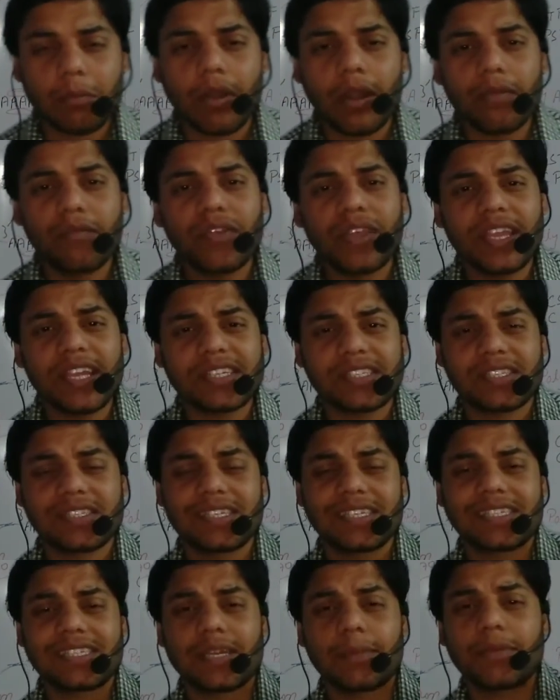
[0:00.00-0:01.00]
modification
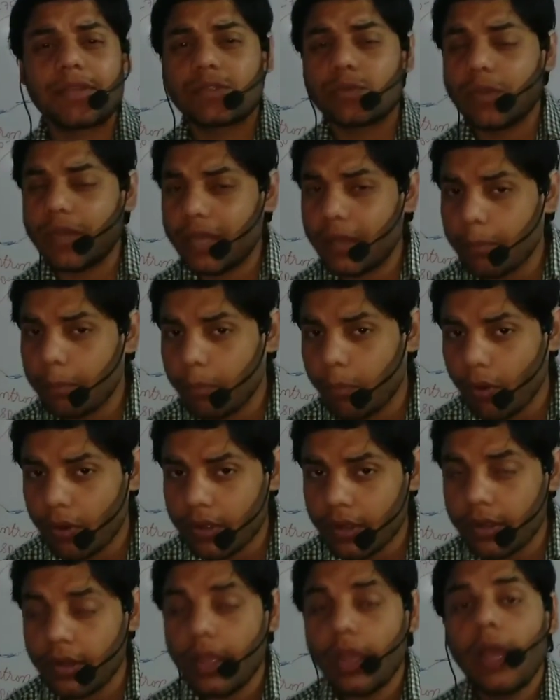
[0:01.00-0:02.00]
system is very
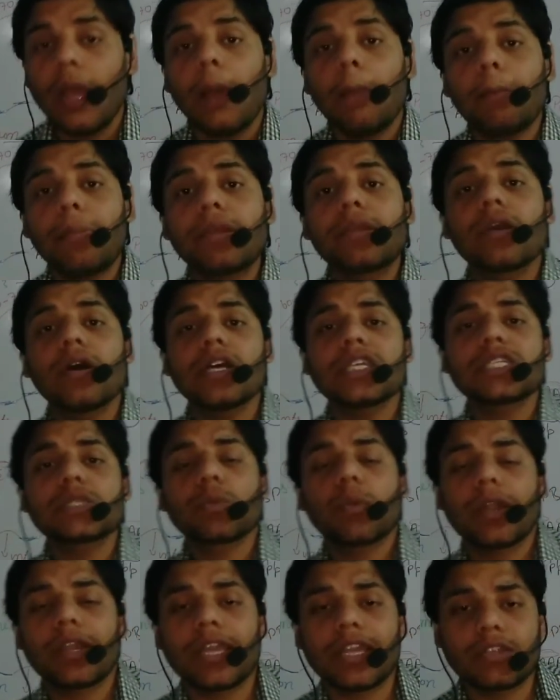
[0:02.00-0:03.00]
important? Because
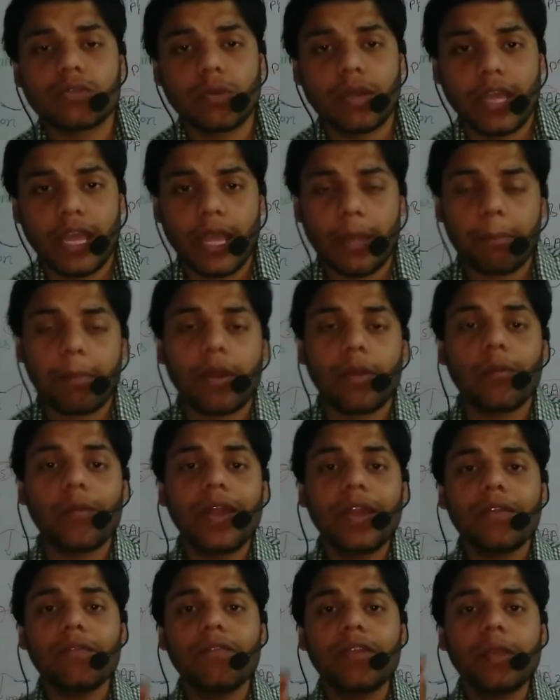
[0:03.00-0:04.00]
what actually happened
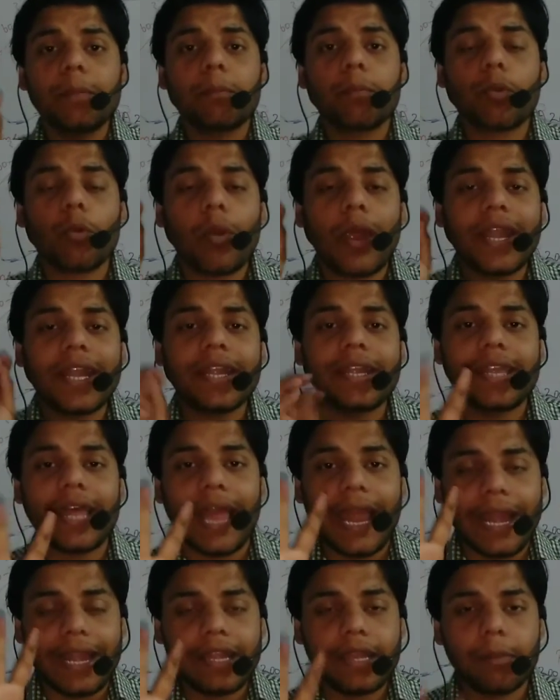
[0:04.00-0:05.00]
when we provided the
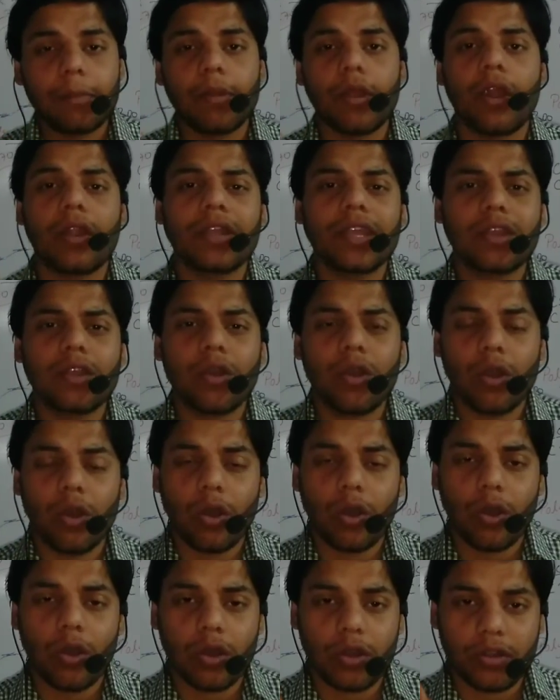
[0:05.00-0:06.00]
antibiotic
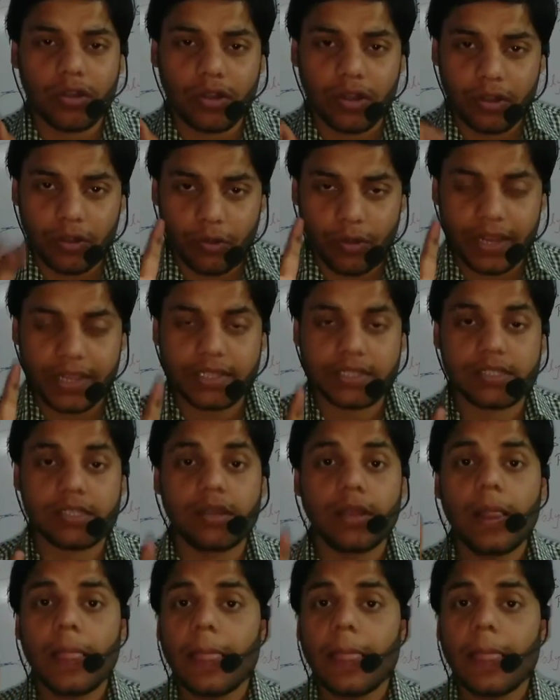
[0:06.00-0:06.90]
or the drugs,